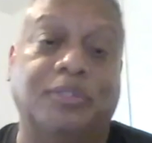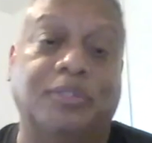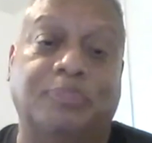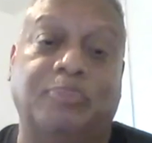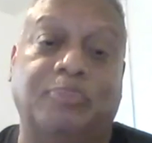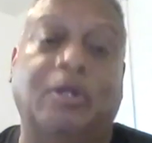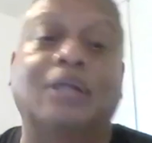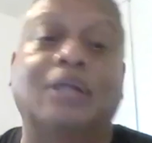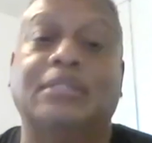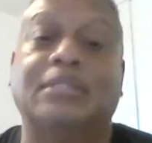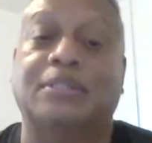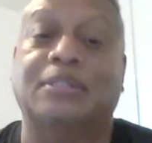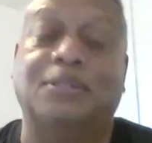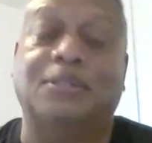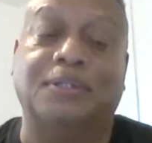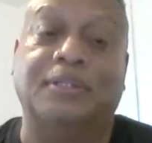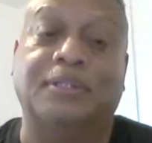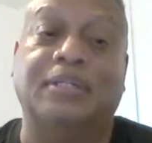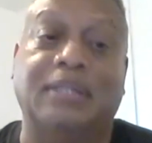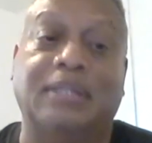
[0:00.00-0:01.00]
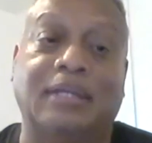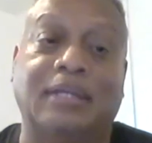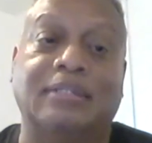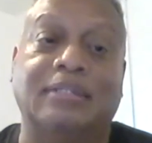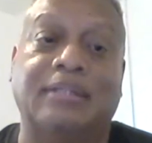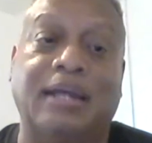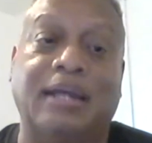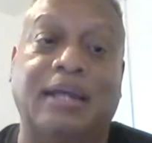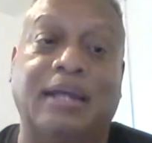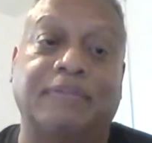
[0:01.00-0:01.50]
prosecuted
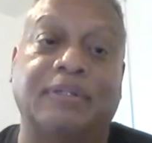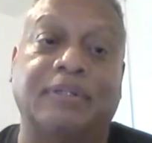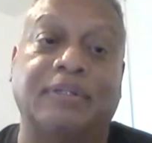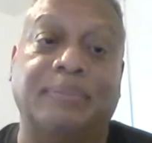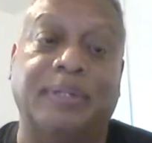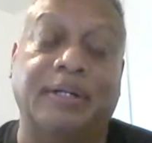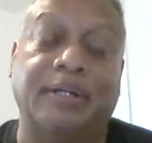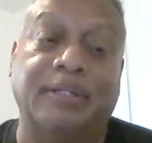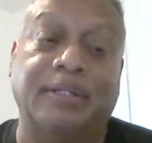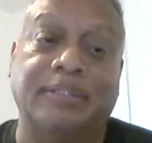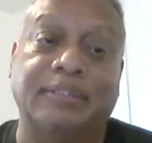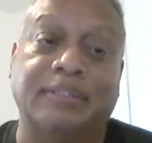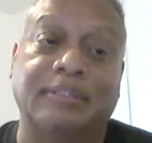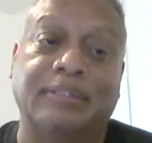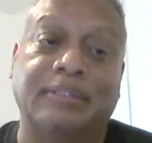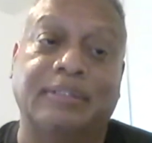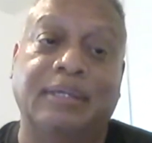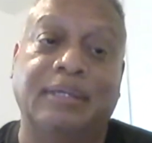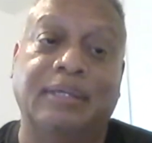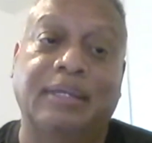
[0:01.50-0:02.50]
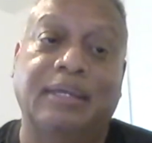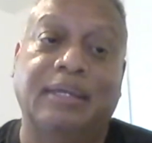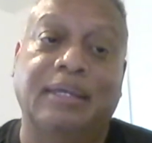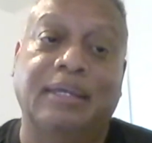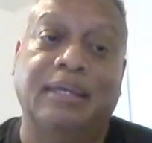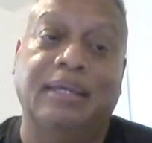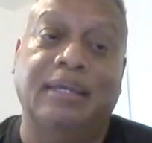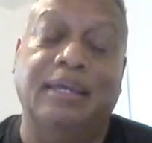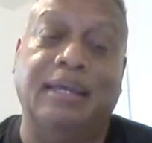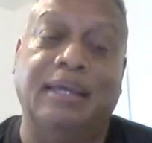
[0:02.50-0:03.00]
against African Americans.
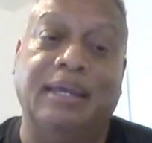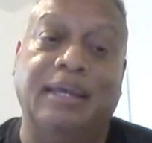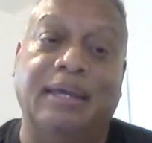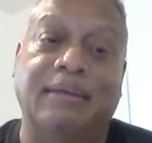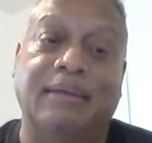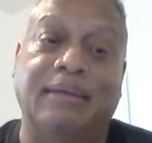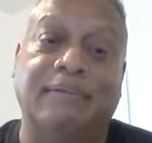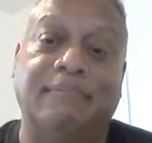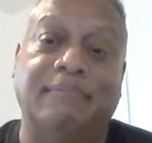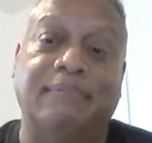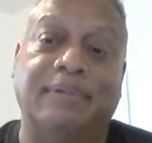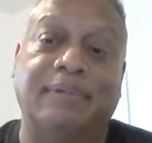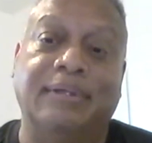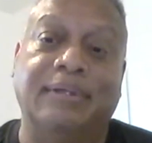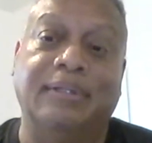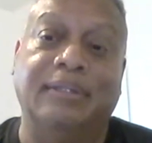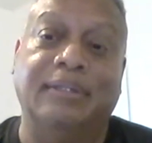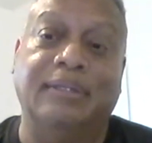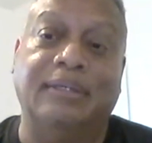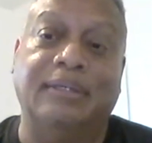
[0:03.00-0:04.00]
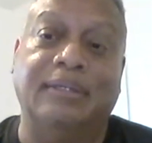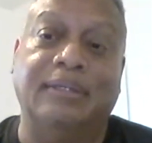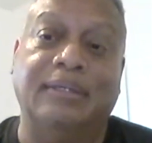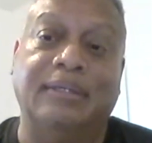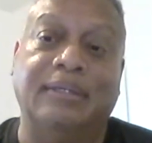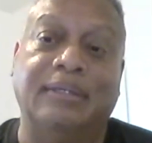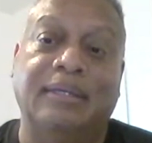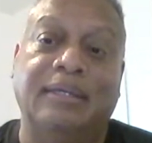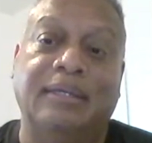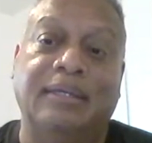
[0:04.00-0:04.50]
And really,
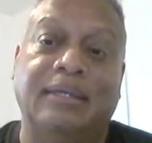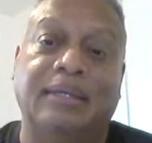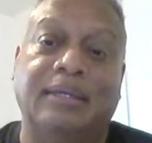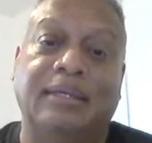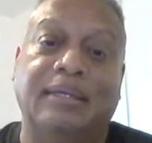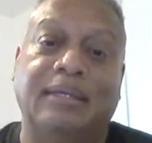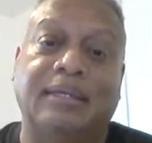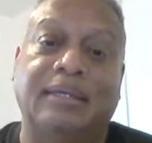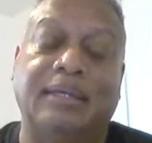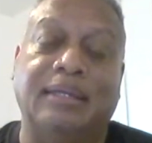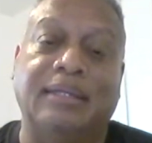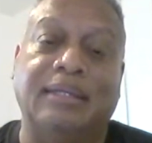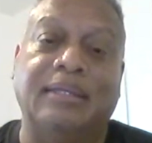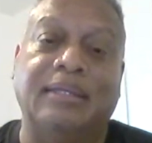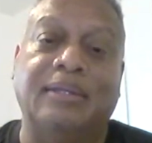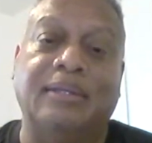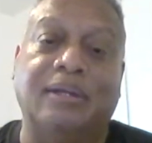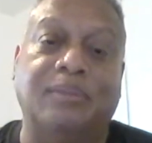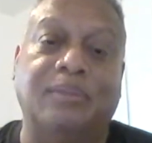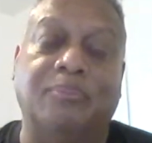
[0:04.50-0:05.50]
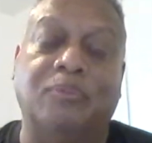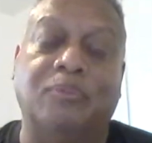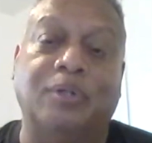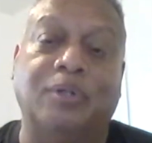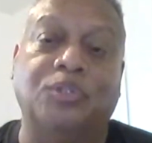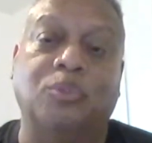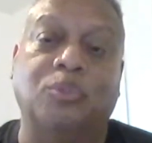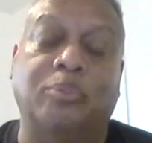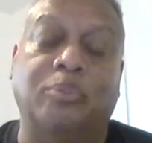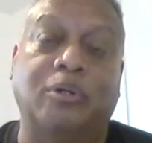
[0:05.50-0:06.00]

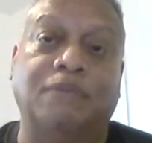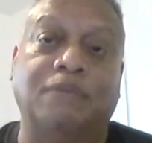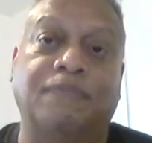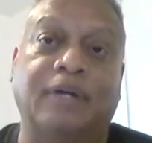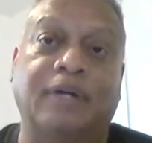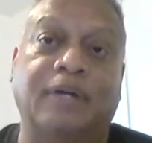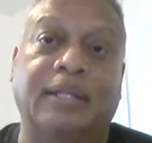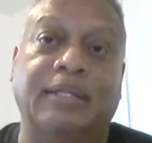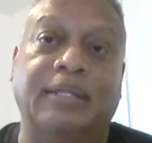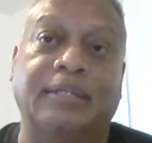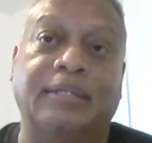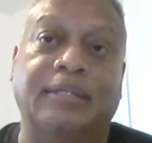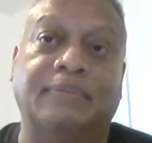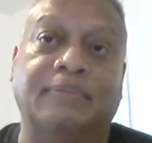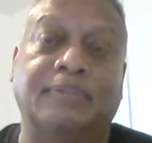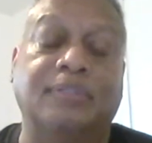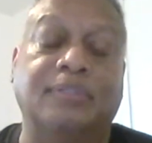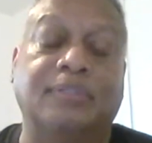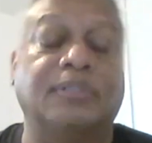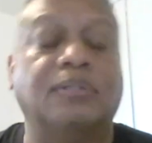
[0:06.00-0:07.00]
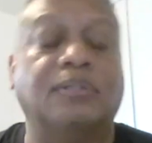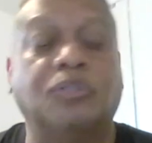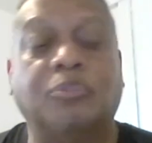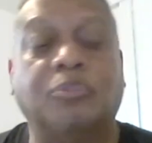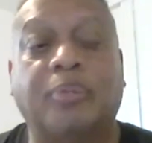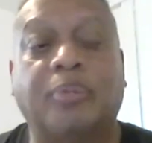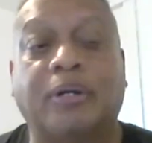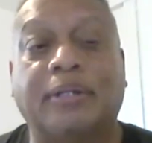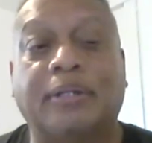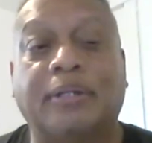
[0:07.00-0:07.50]
racial profiling was a huge
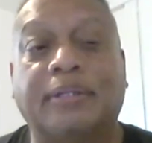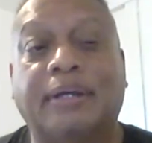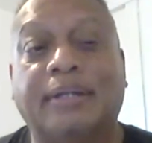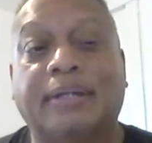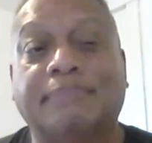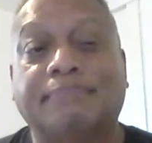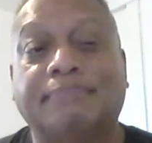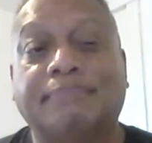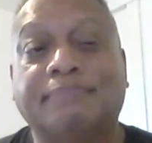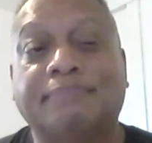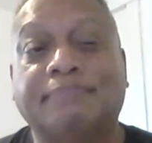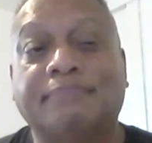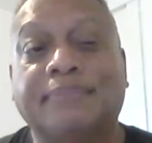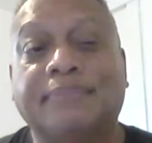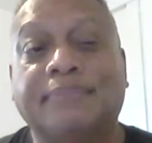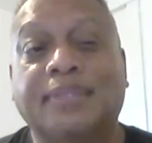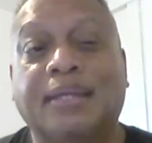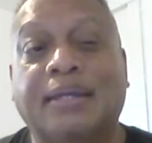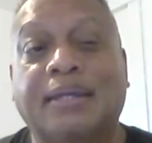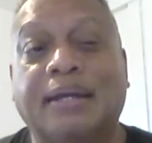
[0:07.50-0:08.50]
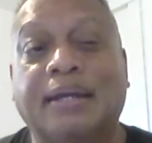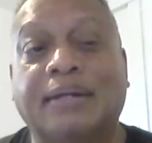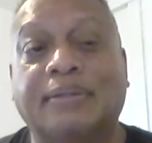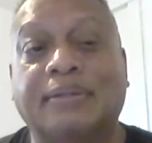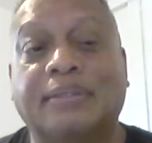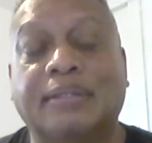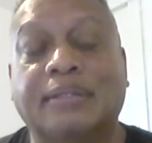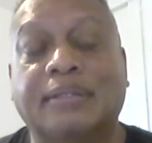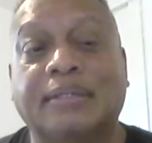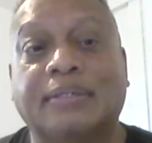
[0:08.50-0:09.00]
part of that. And I
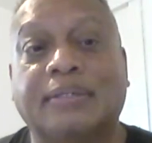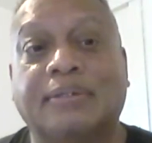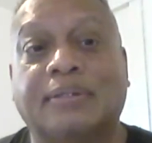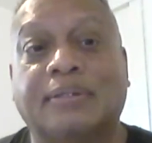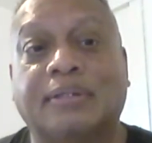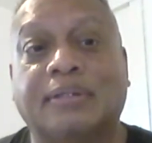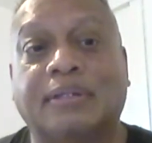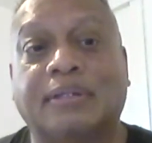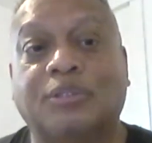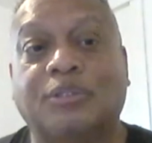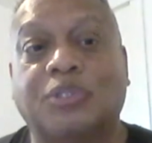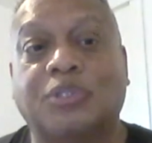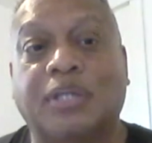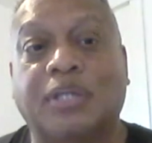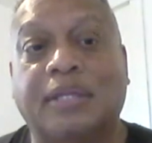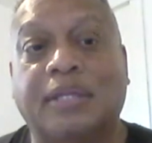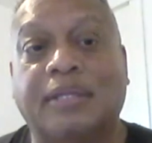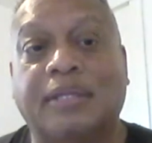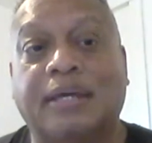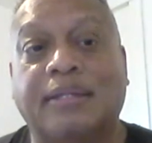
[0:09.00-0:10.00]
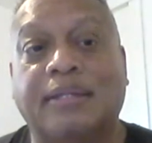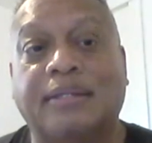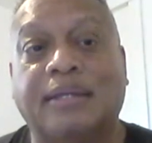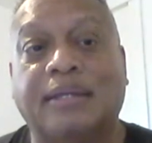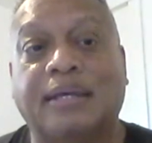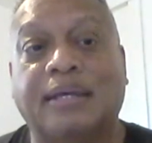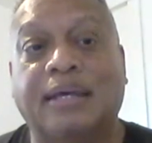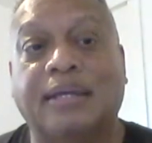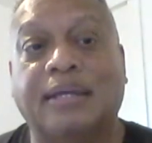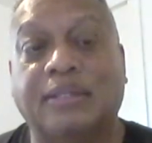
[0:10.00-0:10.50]
don't think you can understand that.
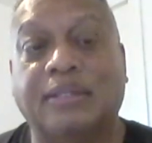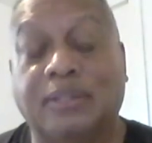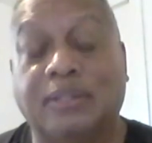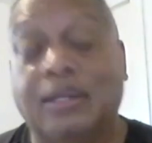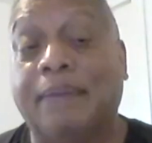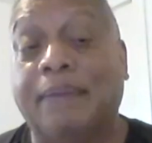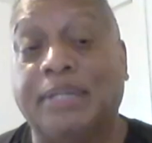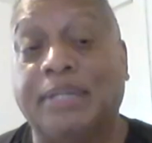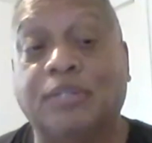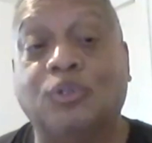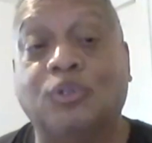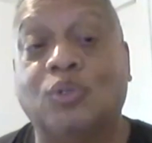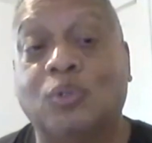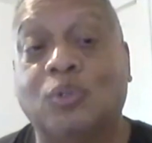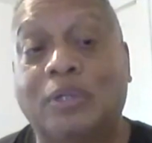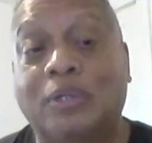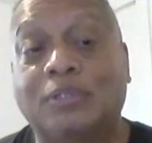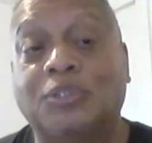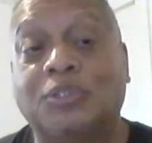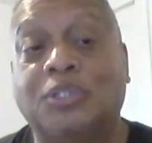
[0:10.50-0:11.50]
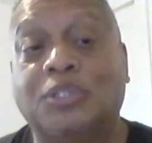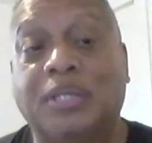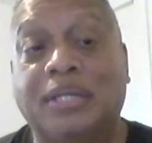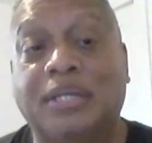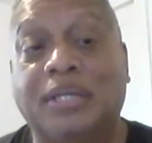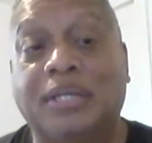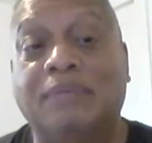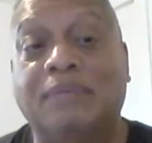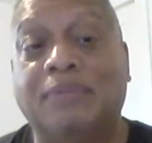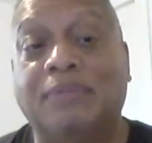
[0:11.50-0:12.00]
I mean, you do
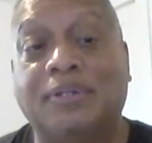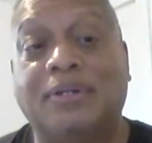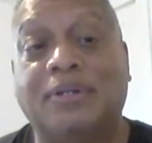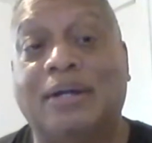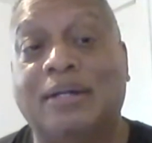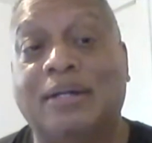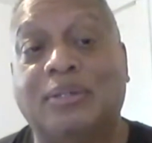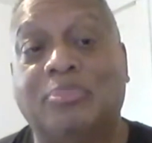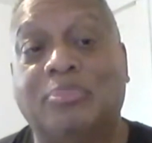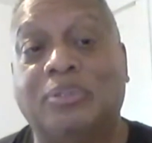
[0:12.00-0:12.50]
understand it when you're not